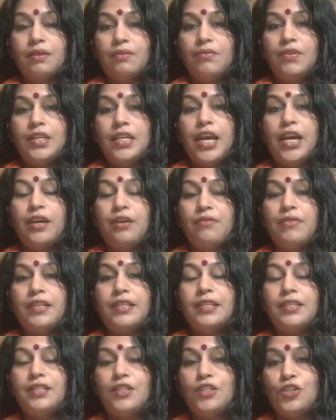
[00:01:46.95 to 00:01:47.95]
we
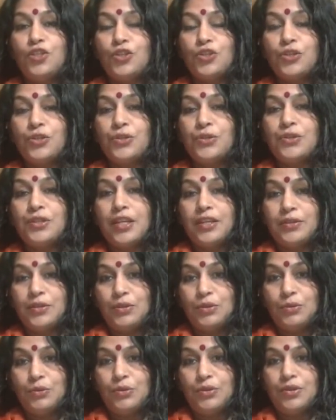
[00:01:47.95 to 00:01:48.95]
Ayurvedic teachers and
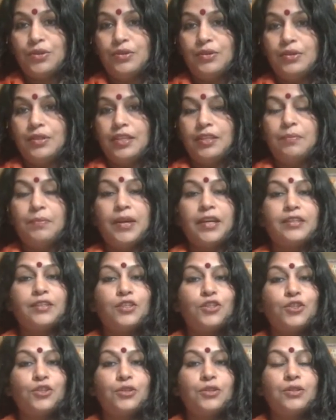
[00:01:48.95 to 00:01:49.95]
students and
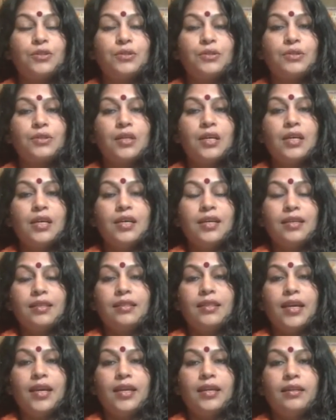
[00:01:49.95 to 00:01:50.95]
practitioners,
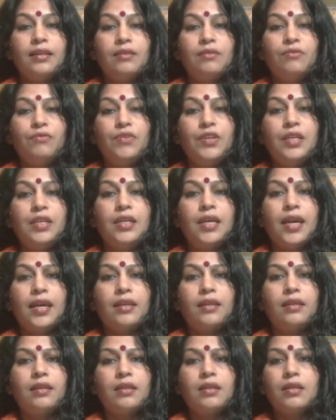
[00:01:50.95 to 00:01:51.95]
then we
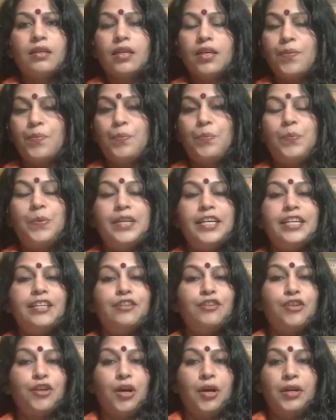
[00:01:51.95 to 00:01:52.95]
get
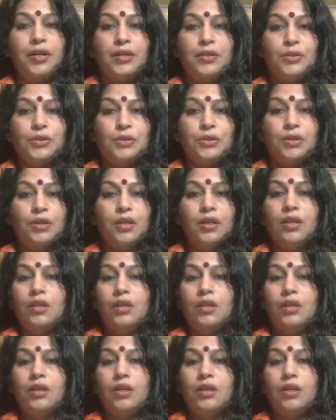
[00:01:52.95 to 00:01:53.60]
complete knowledge.